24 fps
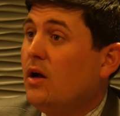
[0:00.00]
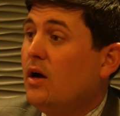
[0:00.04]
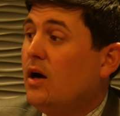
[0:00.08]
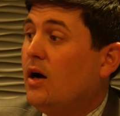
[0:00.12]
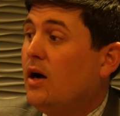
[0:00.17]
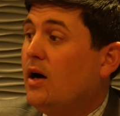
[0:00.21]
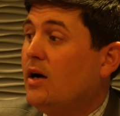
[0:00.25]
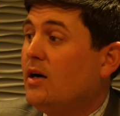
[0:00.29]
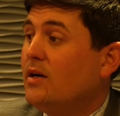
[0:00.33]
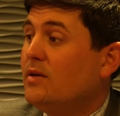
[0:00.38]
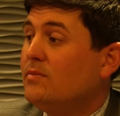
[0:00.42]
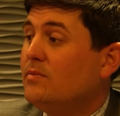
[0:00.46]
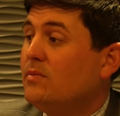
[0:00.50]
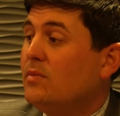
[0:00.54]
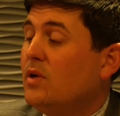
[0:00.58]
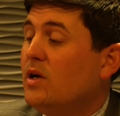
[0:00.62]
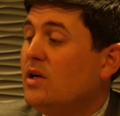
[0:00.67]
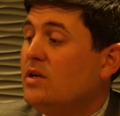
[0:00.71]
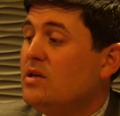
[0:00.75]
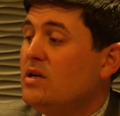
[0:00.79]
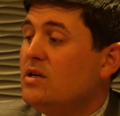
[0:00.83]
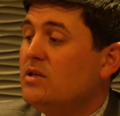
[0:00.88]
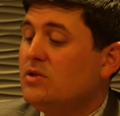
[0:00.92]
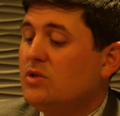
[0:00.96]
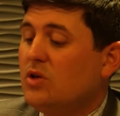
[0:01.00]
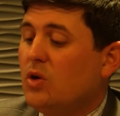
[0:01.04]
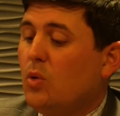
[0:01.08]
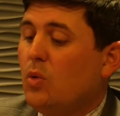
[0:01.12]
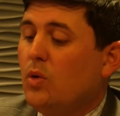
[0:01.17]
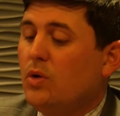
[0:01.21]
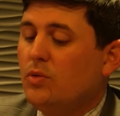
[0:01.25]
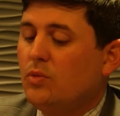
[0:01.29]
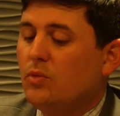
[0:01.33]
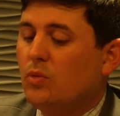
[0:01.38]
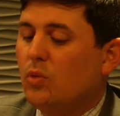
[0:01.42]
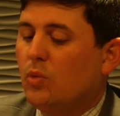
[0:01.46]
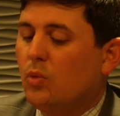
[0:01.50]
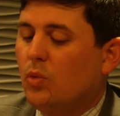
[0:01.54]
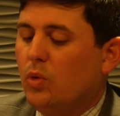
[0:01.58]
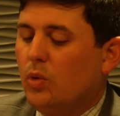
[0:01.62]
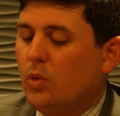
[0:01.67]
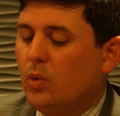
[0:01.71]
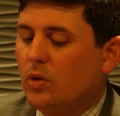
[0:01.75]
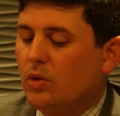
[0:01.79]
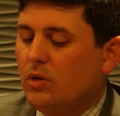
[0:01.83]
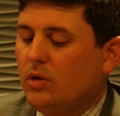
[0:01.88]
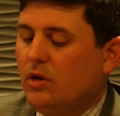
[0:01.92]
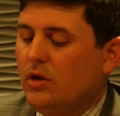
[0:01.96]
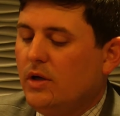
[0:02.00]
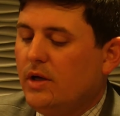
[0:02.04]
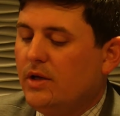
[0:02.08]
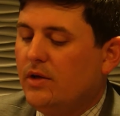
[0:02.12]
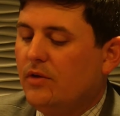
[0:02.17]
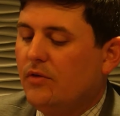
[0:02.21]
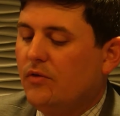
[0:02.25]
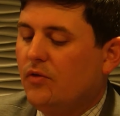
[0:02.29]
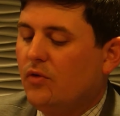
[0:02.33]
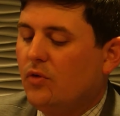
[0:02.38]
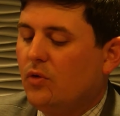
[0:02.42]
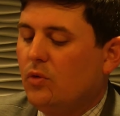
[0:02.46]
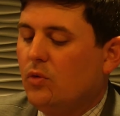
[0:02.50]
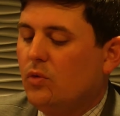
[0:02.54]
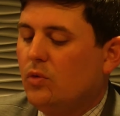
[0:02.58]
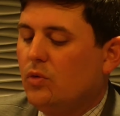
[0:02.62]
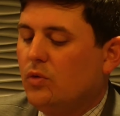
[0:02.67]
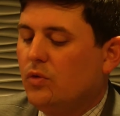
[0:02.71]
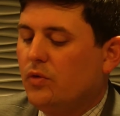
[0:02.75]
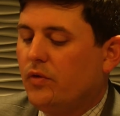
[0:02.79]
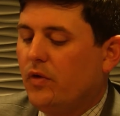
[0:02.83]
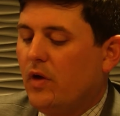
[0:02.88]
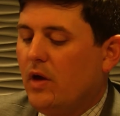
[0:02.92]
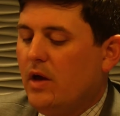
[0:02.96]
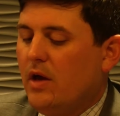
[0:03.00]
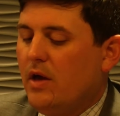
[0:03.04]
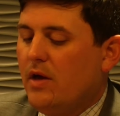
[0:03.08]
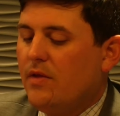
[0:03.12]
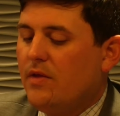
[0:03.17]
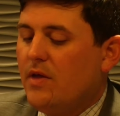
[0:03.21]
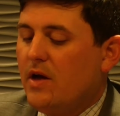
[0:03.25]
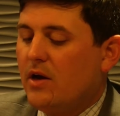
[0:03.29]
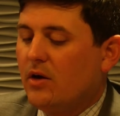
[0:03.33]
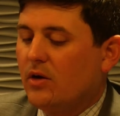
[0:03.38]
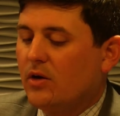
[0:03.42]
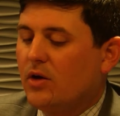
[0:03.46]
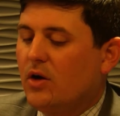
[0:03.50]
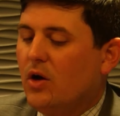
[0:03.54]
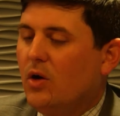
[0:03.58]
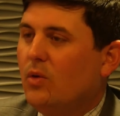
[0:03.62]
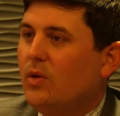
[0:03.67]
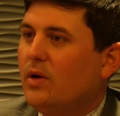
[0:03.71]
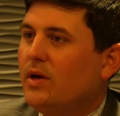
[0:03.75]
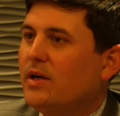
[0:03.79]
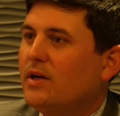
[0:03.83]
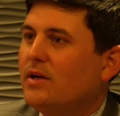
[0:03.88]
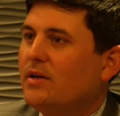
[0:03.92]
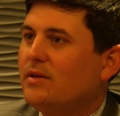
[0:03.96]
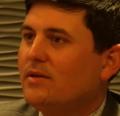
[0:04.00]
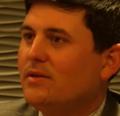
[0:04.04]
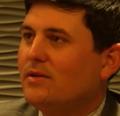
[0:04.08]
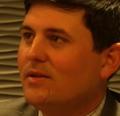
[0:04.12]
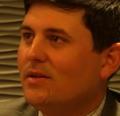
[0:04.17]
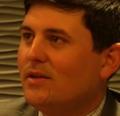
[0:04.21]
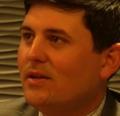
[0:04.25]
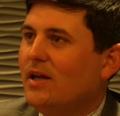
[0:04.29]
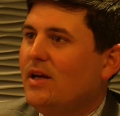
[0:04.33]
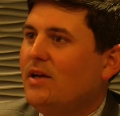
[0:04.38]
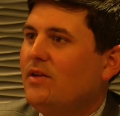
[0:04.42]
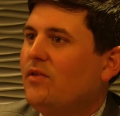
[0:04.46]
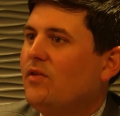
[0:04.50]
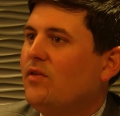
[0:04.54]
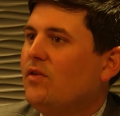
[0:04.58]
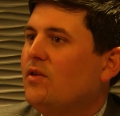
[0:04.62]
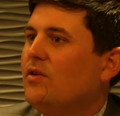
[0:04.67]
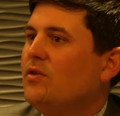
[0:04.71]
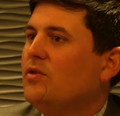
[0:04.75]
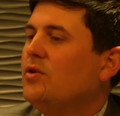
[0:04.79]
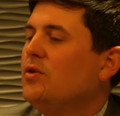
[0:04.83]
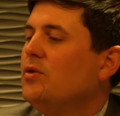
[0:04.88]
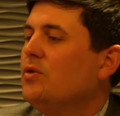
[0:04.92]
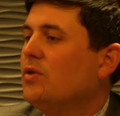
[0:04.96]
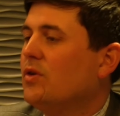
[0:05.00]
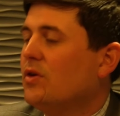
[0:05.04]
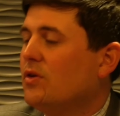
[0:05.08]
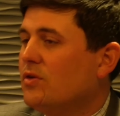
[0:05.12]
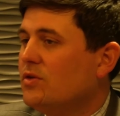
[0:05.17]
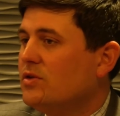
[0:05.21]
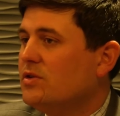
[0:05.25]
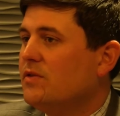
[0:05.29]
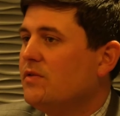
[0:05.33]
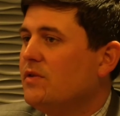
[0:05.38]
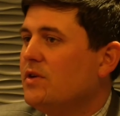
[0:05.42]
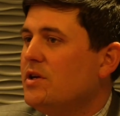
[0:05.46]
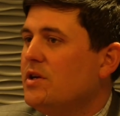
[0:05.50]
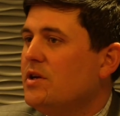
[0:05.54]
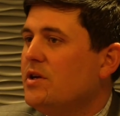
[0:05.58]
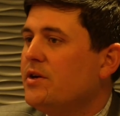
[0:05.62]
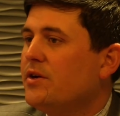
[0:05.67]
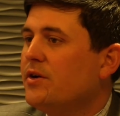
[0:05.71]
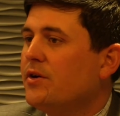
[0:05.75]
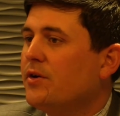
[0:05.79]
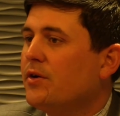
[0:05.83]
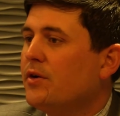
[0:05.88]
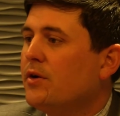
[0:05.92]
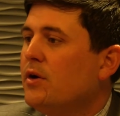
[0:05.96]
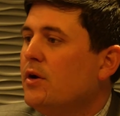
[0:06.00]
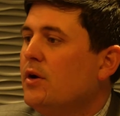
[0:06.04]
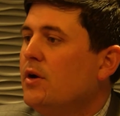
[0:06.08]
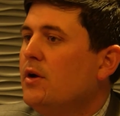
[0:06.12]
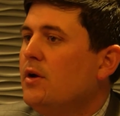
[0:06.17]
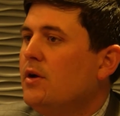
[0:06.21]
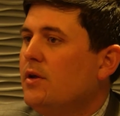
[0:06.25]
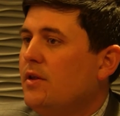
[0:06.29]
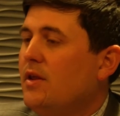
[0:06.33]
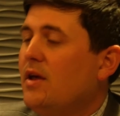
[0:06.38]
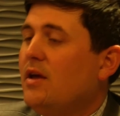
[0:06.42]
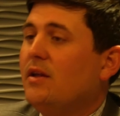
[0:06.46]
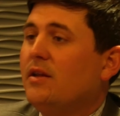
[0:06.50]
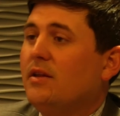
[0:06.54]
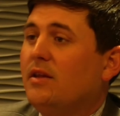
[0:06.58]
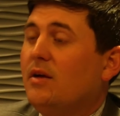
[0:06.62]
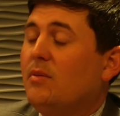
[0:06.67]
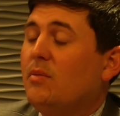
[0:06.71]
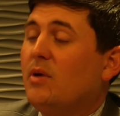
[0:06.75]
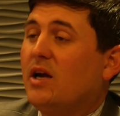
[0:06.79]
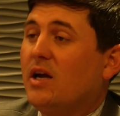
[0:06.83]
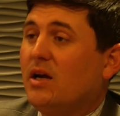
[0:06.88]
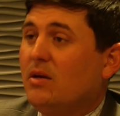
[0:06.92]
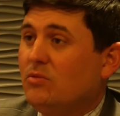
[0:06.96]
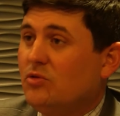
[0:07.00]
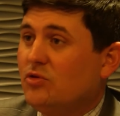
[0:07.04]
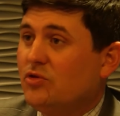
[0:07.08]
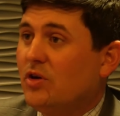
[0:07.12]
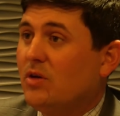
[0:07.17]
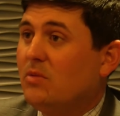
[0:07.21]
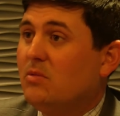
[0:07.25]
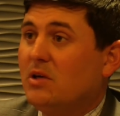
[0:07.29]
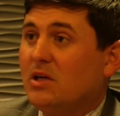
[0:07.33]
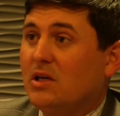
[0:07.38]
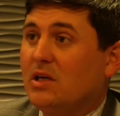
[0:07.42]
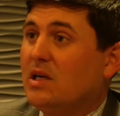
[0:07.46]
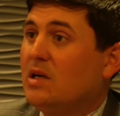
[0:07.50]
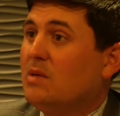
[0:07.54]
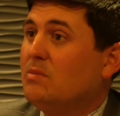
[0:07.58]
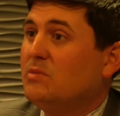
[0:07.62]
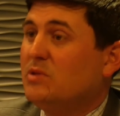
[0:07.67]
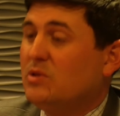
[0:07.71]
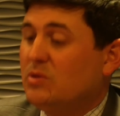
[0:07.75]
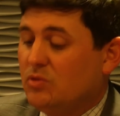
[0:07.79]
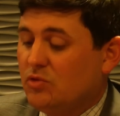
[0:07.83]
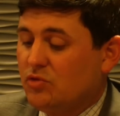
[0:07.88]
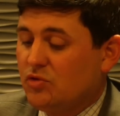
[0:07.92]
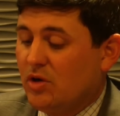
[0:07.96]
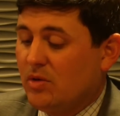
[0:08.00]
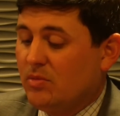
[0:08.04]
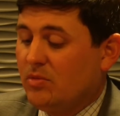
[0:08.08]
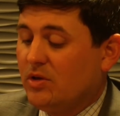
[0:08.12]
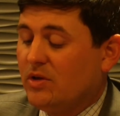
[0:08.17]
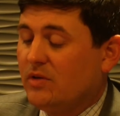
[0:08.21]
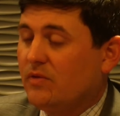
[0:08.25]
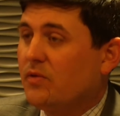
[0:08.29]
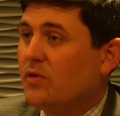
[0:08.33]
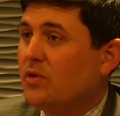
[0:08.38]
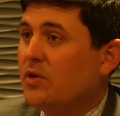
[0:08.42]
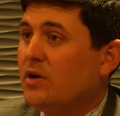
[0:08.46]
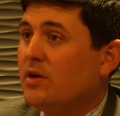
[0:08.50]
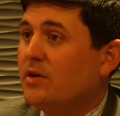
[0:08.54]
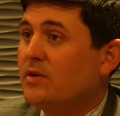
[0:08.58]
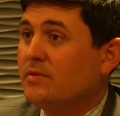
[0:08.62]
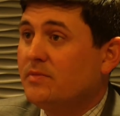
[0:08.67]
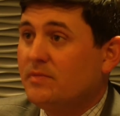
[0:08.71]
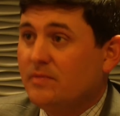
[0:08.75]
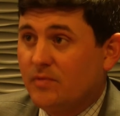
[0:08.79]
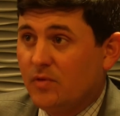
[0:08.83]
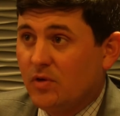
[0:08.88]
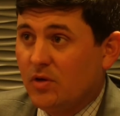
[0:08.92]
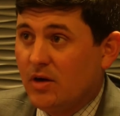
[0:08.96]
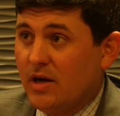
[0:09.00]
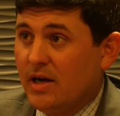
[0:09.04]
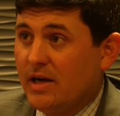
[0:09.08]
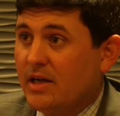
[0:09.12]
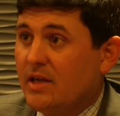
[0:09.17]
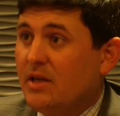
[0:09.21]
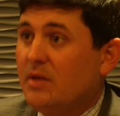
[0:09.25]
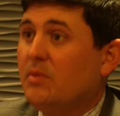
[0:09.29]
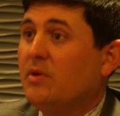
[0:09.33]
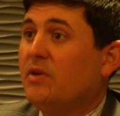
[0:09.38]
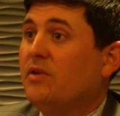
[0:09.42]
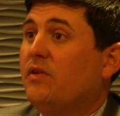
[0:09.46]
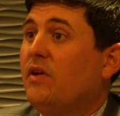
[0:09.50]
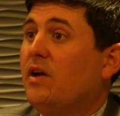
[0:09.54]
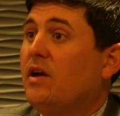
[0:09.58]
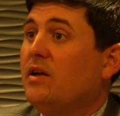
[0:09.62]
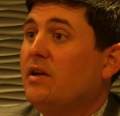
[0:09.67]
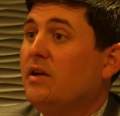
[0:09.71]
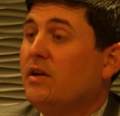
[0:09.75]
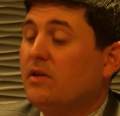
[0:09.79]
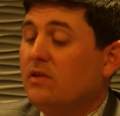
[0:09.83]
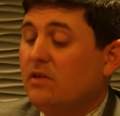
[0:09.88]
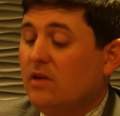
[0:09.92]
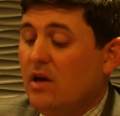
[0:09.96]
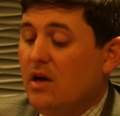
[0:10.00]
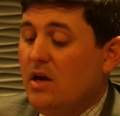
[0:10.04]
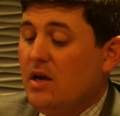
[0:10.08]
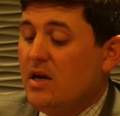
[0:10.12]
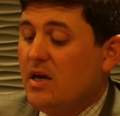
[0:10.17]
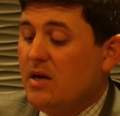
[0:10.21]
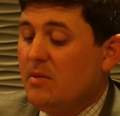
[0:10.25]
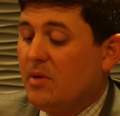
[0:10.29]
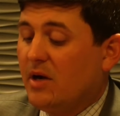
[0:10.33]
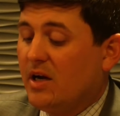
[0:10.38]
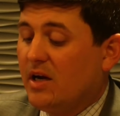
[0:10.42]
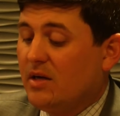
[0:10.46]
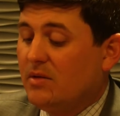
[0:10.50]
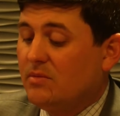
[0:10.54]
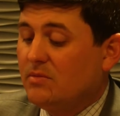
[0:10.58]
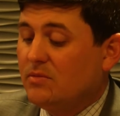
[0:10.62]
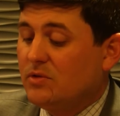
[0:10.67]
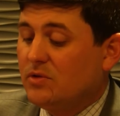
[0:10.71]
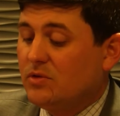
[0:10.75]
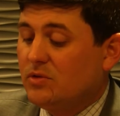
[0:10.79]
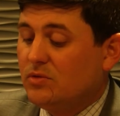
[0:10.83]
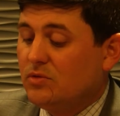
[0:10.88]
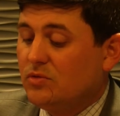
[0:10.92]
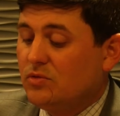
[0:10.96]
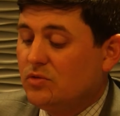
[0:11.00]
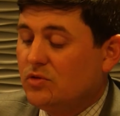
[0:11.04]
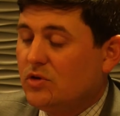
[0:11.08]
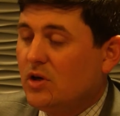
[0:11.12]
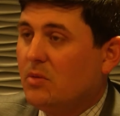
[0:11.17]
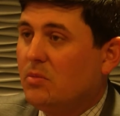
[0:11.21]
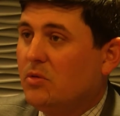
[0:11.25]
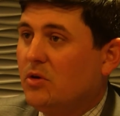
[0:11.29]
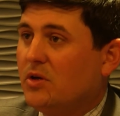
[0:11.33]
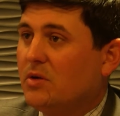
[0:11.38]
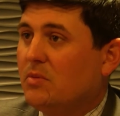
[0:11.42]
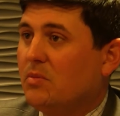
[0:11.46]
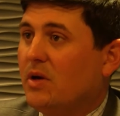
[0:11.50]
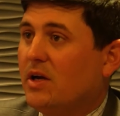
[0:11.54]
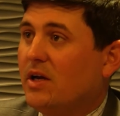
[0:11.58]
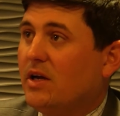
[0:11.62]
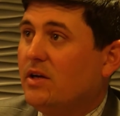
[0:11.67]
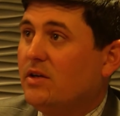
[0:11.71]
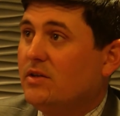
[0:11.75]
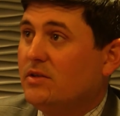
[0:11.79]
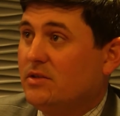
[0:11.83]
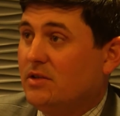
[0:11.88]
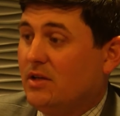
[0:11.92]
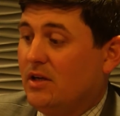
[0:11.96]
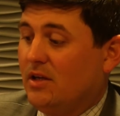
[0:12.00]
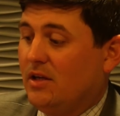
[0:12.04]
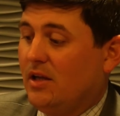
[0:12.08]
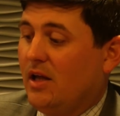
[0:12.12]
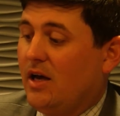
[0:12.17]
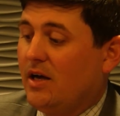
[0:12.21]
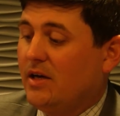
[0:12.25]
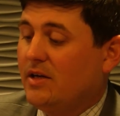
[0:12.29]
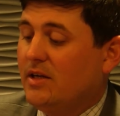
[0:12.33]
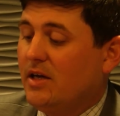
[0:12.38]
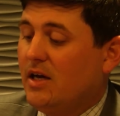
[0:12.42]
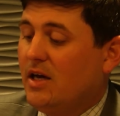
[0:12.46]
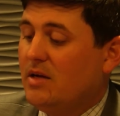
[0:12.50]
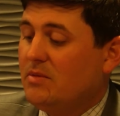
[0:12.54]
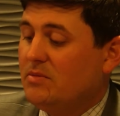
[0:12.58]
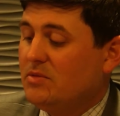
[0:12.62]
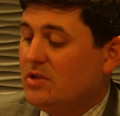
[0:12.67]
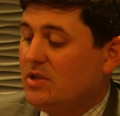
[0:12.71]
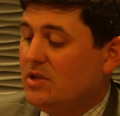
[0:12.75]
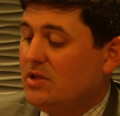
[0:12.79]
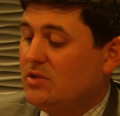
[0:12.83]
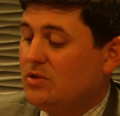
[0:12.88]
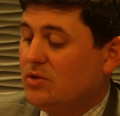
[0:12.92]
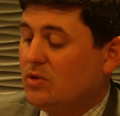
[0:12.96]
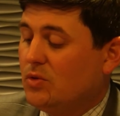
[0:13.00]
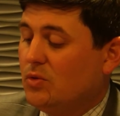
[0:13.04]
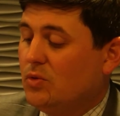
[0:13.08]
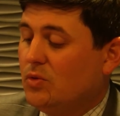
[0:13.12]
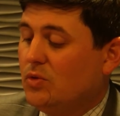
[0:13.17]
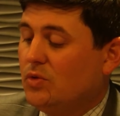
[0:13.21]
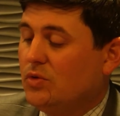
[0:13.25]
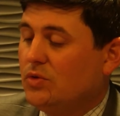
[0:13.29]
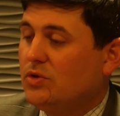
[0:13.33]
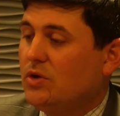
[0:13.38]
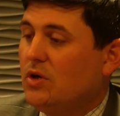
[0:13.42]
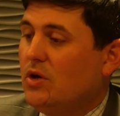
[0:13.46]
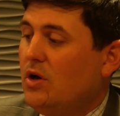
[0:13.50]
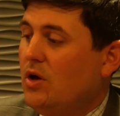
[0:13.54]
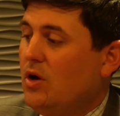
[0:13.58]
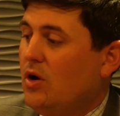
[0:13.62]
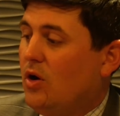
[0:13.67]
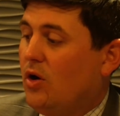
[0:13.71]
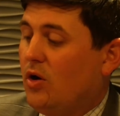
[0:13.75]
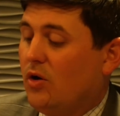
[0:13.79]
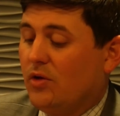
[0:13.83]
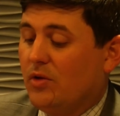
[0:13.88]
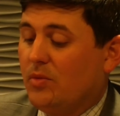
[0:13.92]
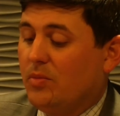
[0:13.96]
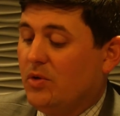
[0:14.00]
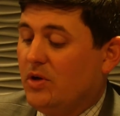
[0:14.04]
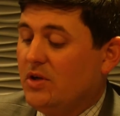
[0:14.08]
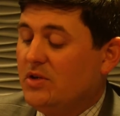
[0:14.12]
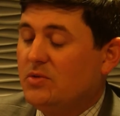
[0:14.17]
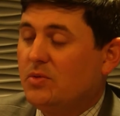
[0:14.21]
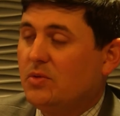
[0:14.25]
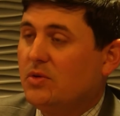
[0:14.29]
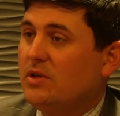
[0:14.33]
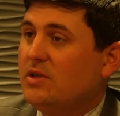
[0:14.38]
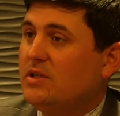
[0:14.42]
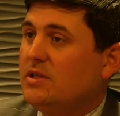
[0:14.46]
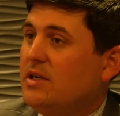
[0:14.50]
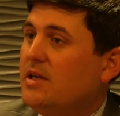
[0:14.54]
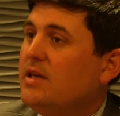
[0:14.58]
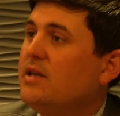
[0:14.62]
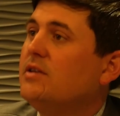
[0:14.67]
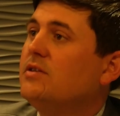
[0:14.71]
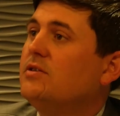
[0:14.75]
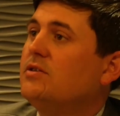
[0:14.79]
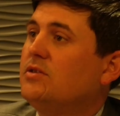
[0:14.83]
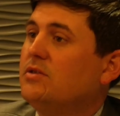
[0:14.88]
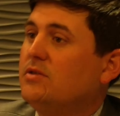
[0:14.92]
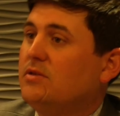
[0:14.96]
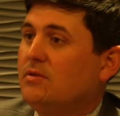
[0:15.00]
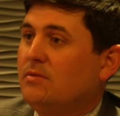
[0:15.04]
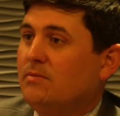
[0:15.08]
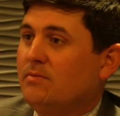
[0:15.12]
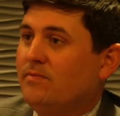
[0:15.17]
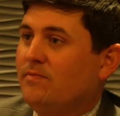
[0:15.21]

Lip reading: And so when we're looking at schools that are going less than 2/3 of a year, that becomes troubling. It becomes troubling for their academic standings. It becomes troubling because a lot of times these schools are the place where these kids